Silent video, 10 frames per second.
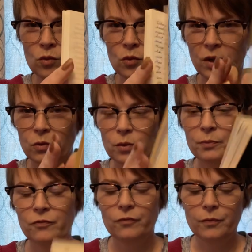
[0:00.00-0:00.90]
click the
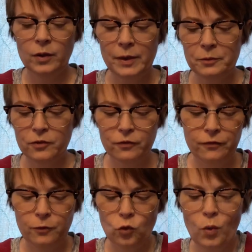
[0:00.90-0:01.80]
clip.
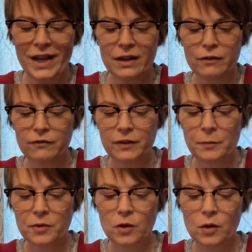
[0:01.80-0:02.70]
Quick
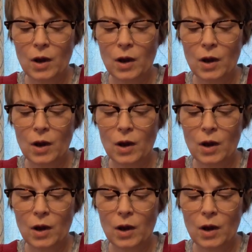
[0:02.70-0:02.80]
flip through.